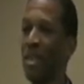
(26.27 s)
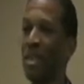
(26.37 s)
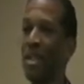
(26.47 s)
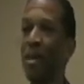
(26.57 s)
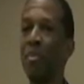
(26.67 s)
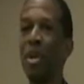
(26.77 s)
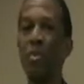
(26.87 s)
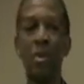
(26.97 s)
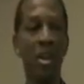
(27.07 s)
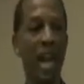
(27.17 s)
Some
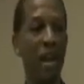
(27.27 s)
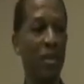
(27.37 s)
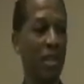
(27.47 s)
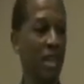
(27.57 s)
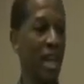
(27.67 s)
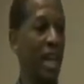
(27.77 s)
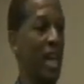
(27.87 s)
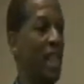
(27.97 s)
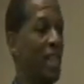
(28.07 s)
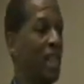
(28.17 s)
people could actually
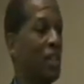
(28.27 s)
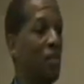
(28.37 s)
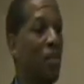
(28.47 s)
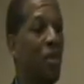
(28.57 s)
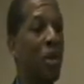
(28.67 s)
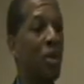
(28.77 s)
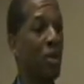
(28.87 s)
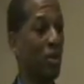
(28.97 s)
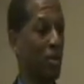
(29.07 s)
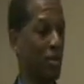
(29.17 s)
say that it's a
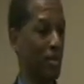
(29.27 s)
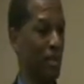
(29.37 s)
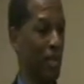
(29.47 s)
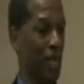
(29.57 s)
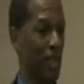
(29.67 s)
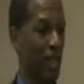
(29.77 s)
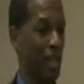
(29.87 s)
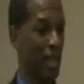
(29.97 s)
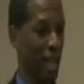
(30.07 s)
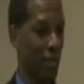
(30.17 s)
miracle
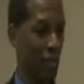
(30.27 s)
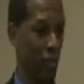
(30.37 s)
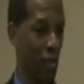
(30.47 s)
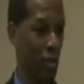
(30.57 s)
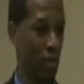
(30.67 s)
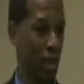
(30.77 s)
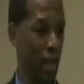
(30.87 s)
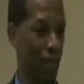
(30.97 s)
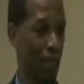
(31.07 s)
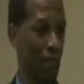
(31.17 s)
that I stand before you
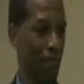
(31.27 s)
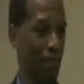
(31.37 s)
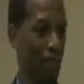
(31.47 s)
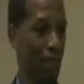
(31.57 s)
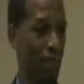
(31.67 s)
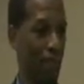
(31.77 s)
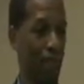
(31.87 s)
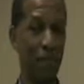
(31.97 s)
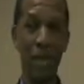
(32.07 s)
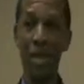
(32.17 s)
today.
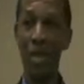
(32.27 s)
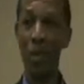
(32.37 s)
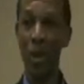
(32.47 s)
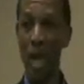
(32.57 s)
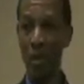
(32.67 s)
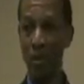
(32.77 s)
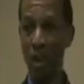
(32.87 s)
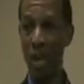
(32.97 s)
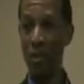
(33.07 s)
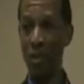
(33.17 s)
When I was
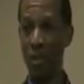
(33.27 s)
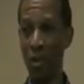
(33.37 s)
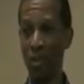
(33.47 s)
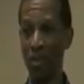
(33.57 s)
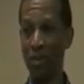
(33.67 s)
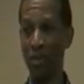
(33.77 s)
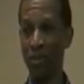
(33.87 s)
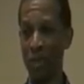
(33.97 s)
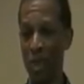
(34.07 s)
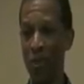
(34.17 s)
5 years old,
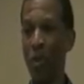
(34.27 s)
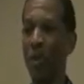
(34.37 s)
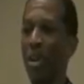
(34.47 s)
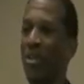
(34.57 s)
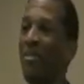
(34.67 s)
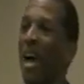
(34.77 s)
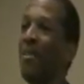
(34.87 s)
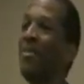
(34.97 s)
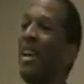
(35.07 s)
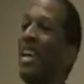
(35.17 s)
we went on a
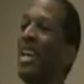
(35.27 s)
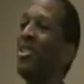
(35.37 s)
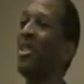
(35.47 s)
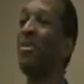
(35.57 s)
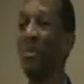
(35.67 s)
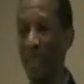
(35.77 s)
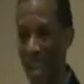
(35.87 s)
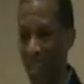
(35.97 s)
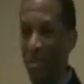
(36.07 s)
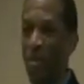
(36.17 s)
family vacation from
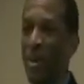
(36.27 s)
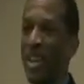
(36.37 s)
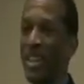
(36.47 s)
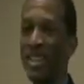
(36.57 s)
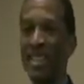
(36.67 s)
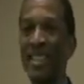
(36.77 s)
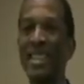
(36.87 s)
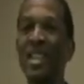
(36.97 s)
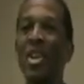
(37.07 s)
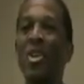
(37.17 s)
California to